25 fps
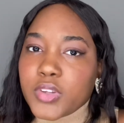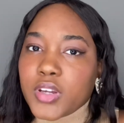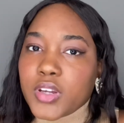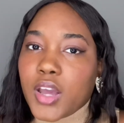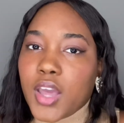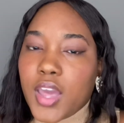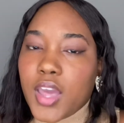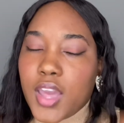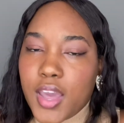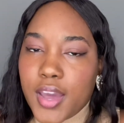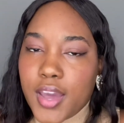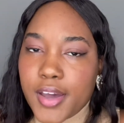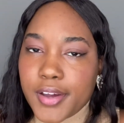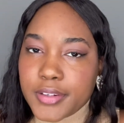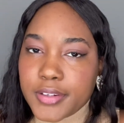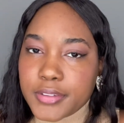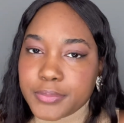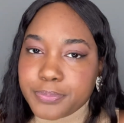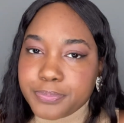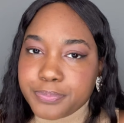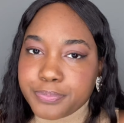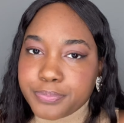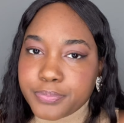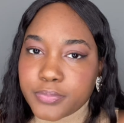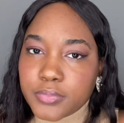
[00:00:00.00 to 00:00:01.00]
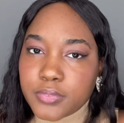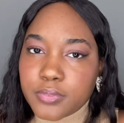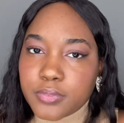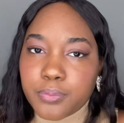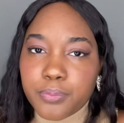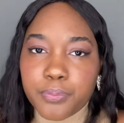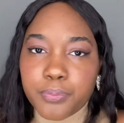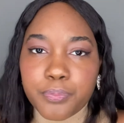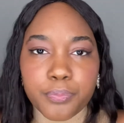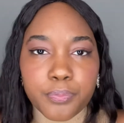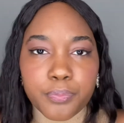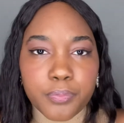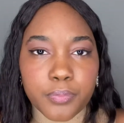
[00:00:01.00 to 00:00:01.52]
and
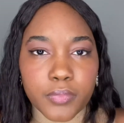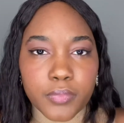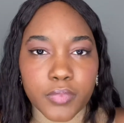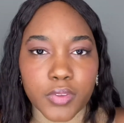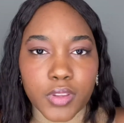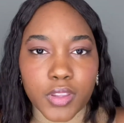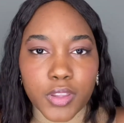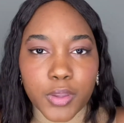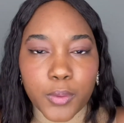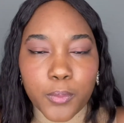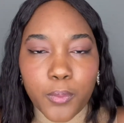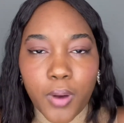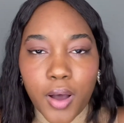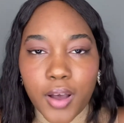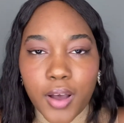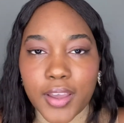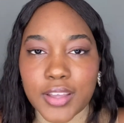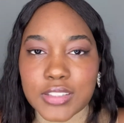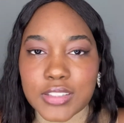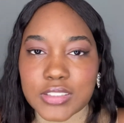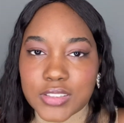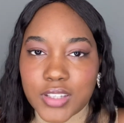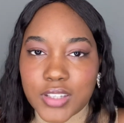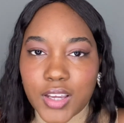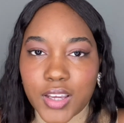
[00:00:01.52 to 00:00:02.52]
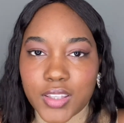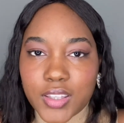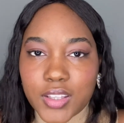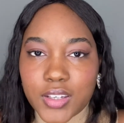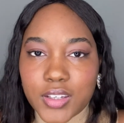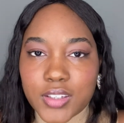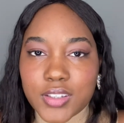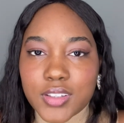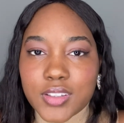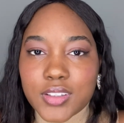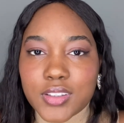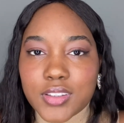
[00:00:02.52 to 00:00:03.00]
you all get together.